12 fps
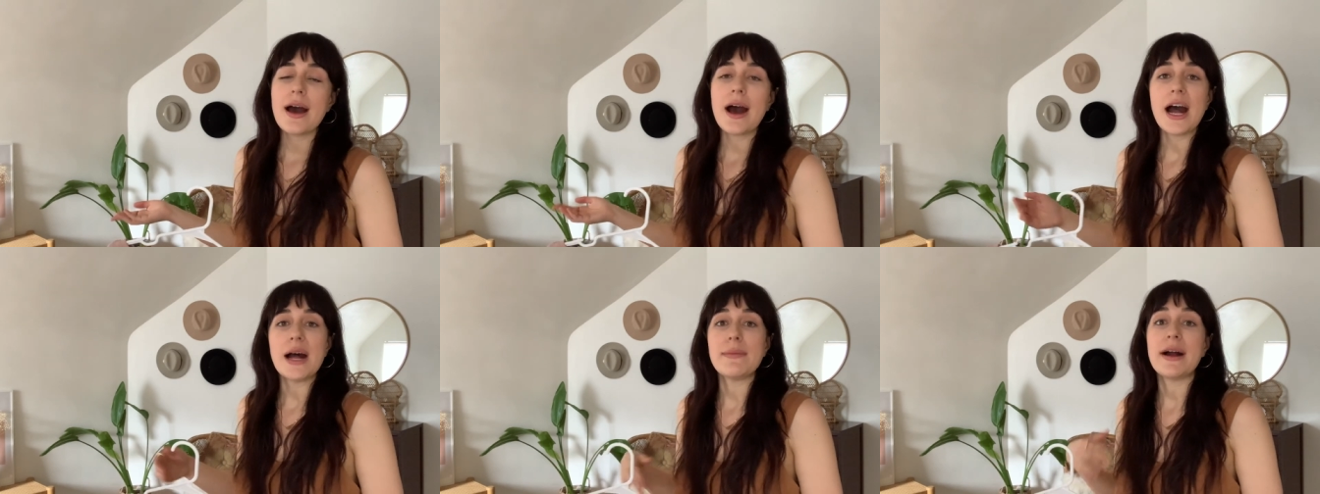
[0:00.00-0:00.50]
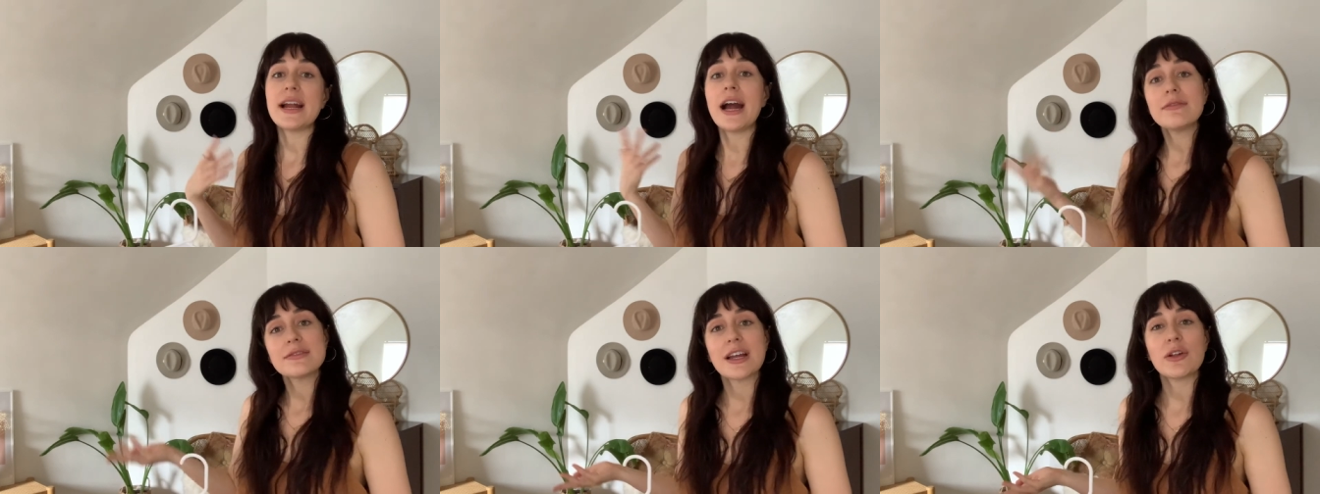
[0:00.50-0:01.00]
Um, I
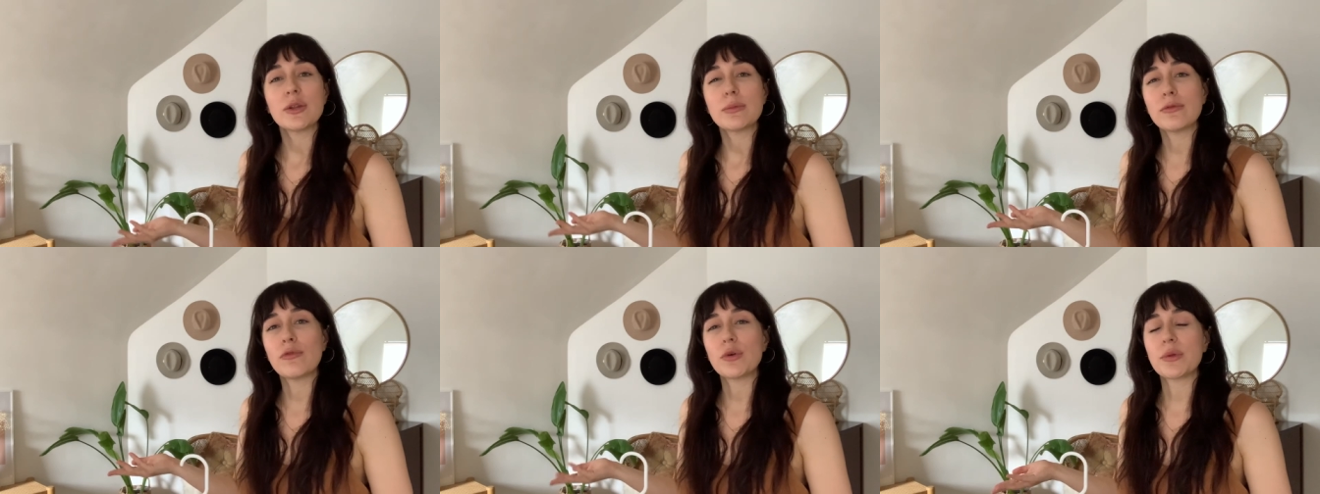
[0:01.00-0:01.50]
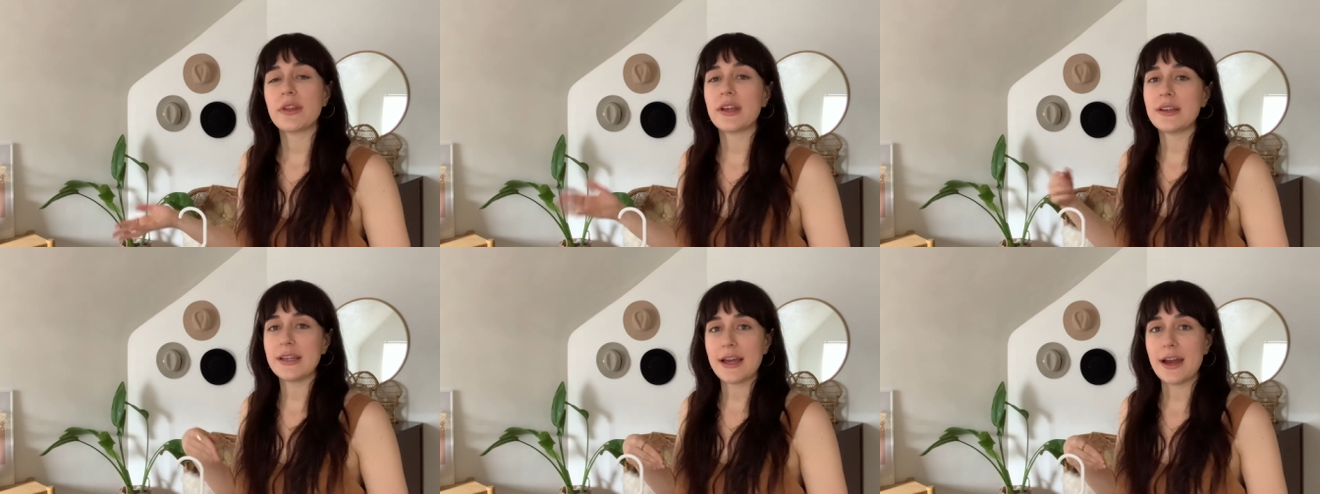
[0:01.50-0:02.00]
have styled it before with like
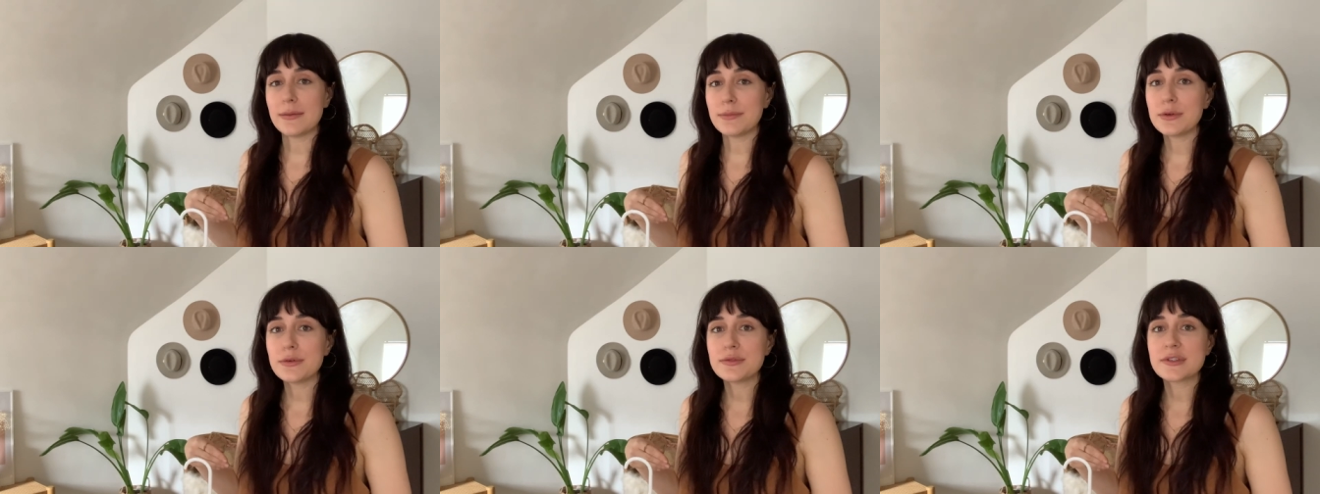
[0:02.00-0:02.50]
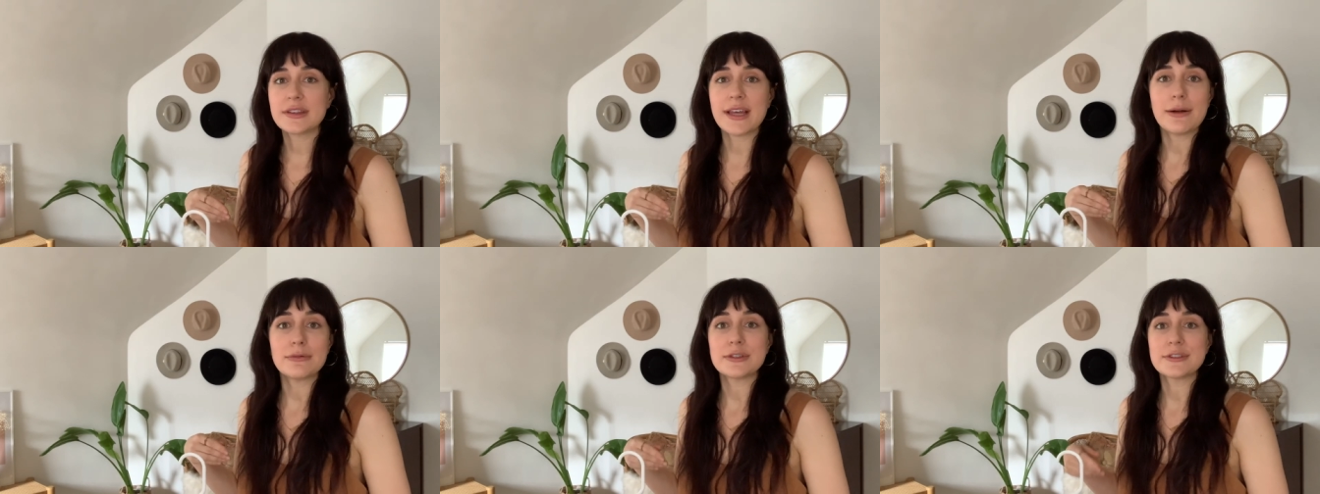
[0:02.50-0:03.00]
knee-high boots and
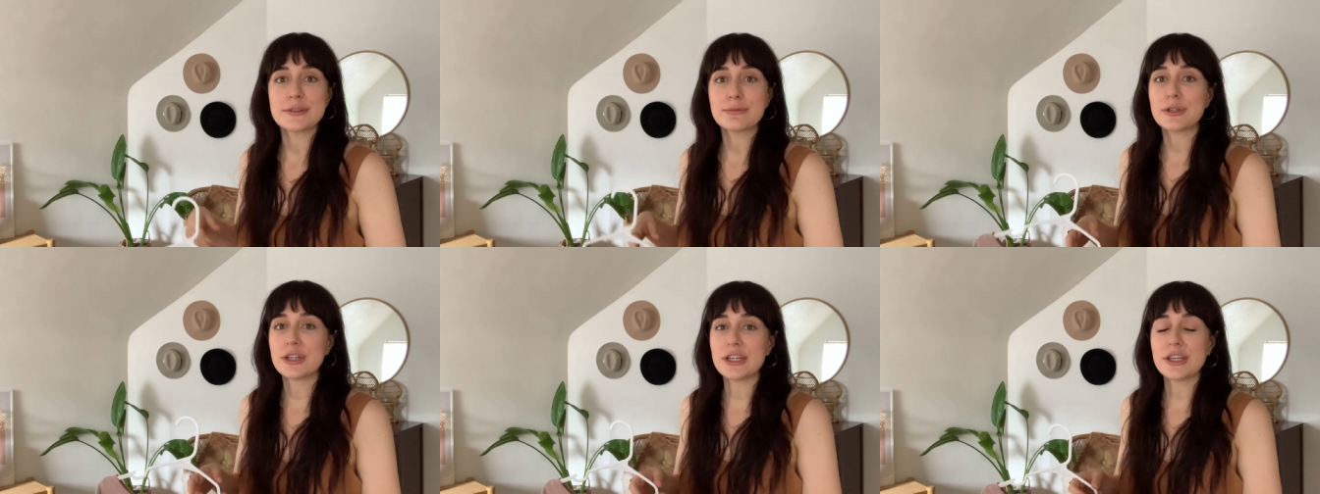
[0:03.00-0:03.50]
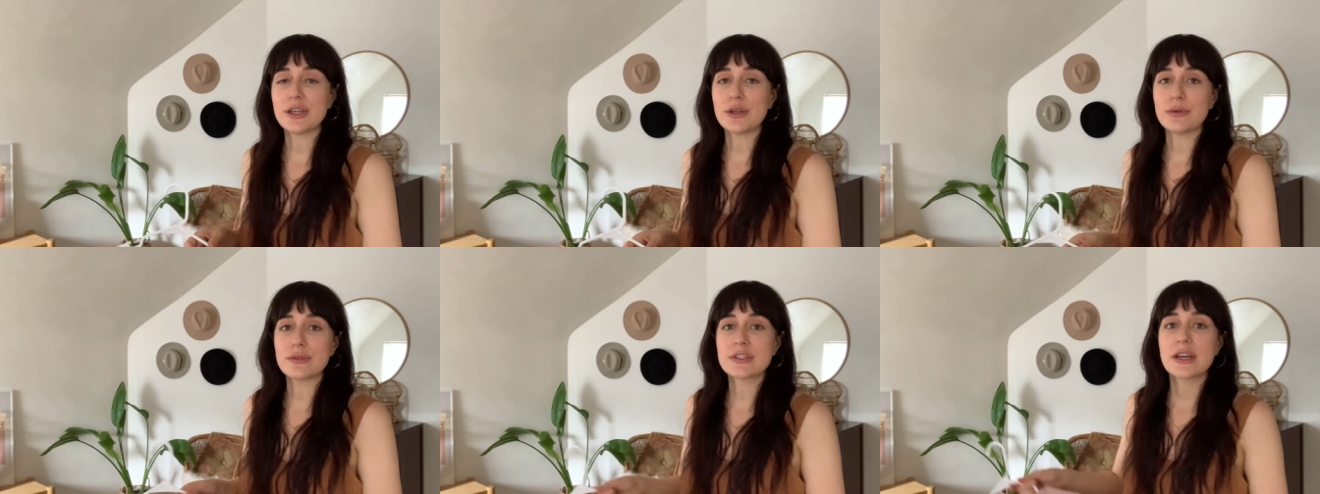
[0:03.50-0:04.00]
that was pretty
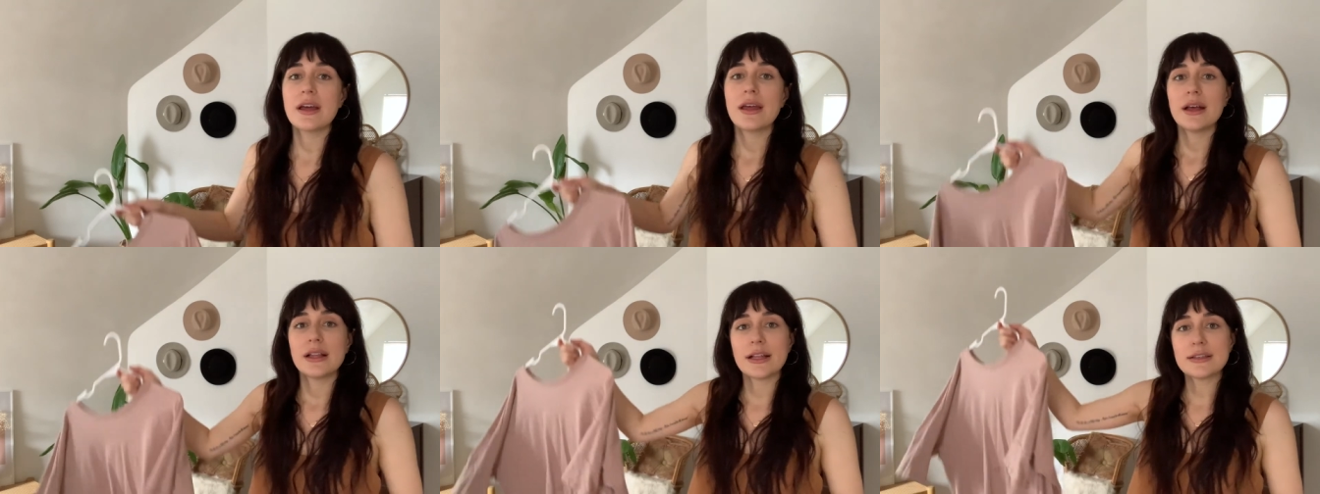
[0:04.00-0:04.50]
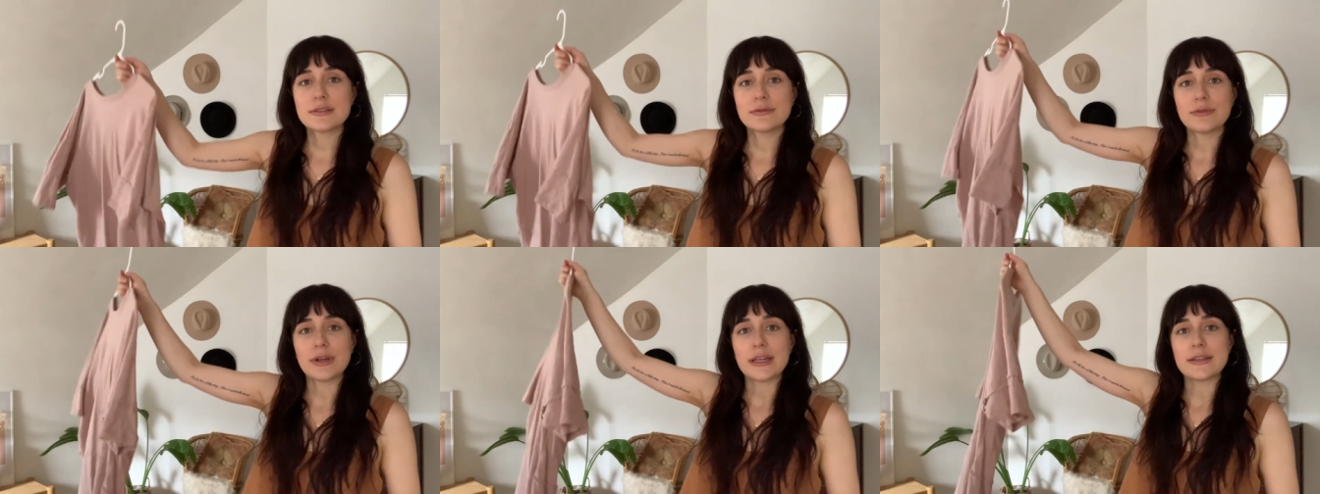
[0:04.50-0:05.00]
cute lots of
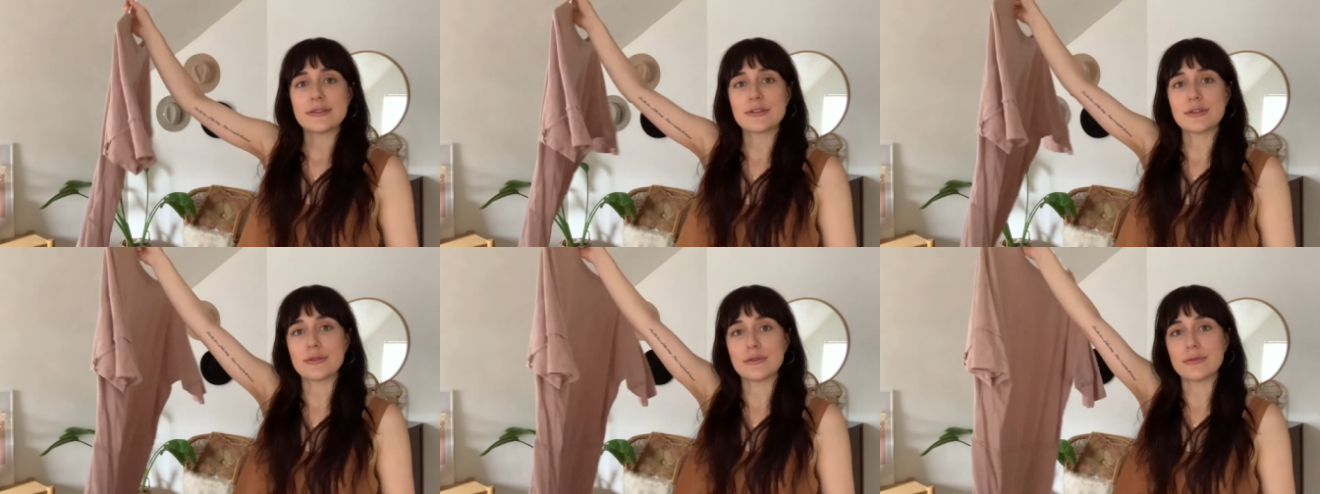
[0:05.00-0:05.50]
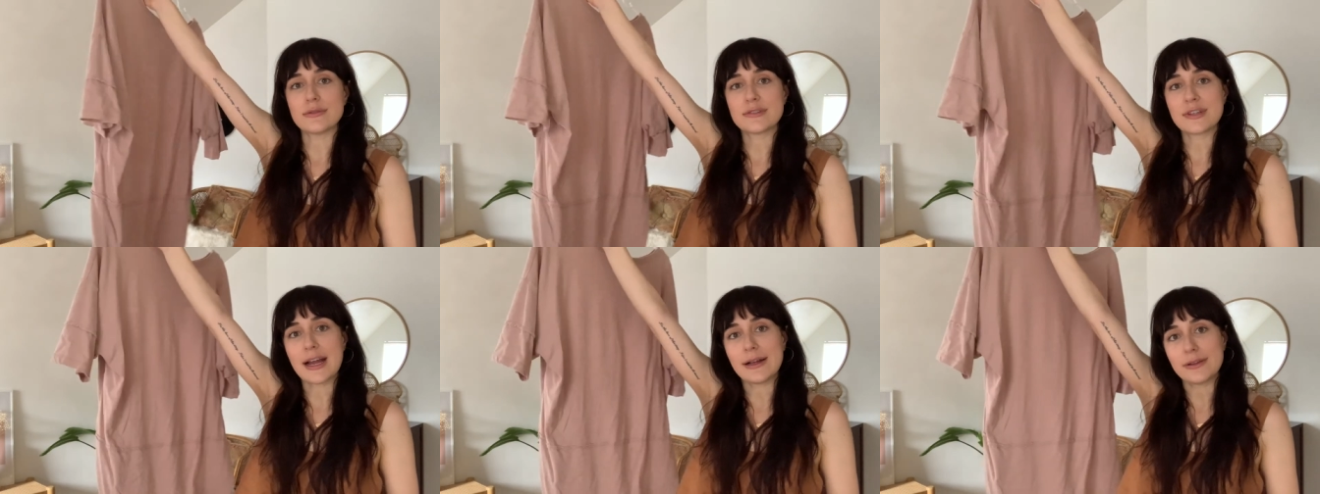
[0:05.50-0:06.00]
ways to
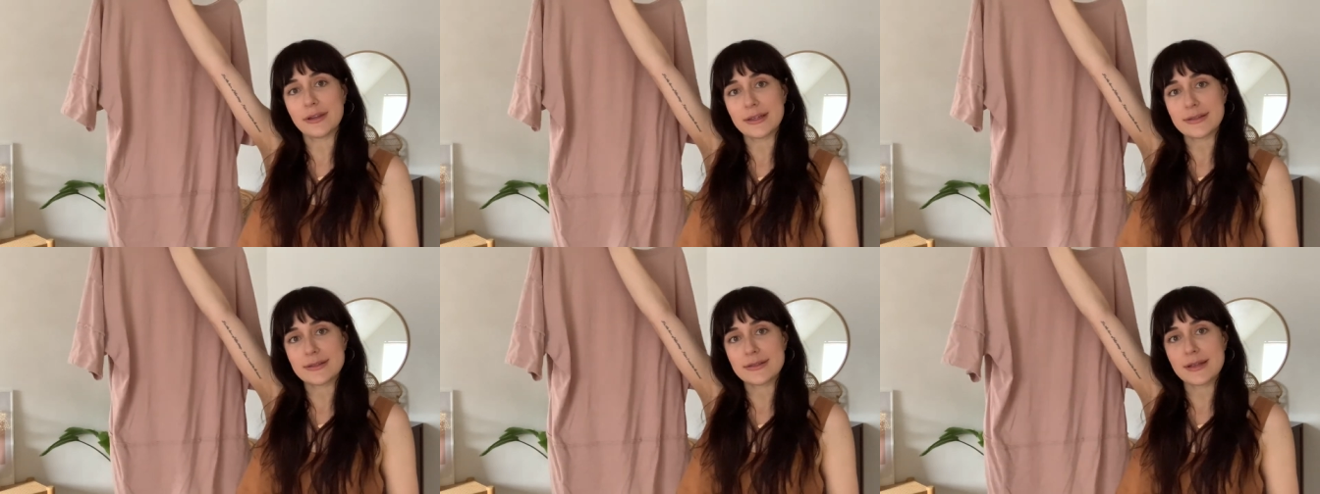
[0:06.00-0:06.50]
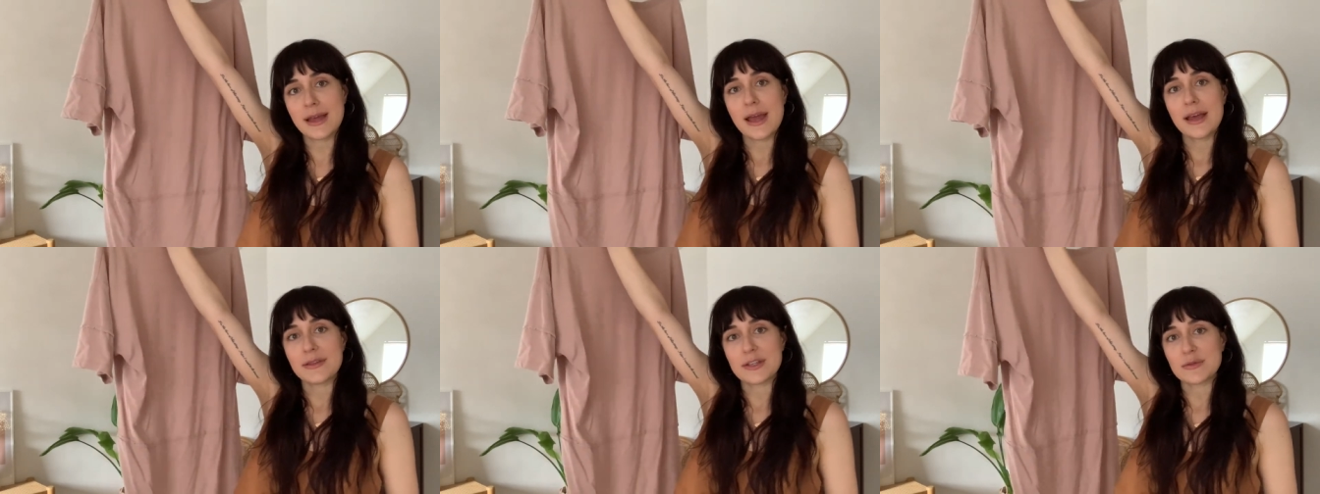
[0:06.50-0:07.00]
style this.
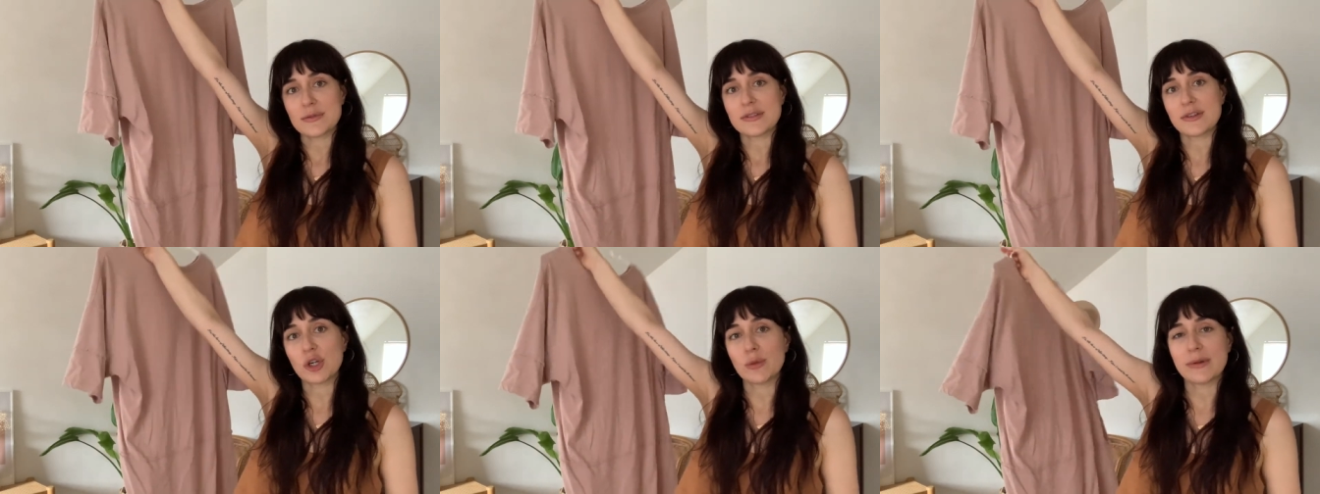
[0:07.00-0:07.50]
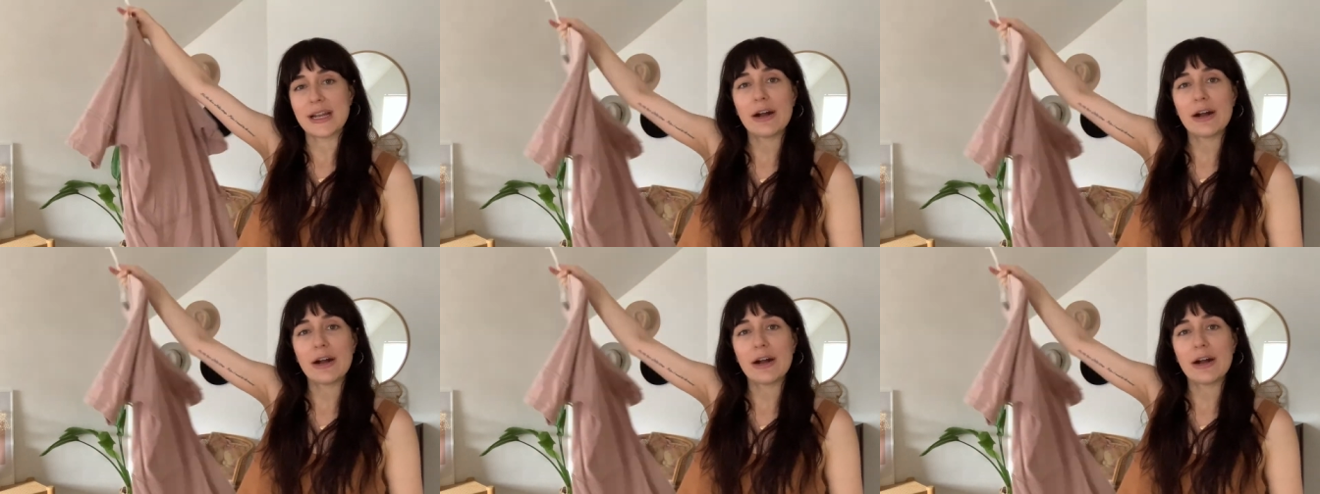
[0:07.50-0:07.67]
This was an Urban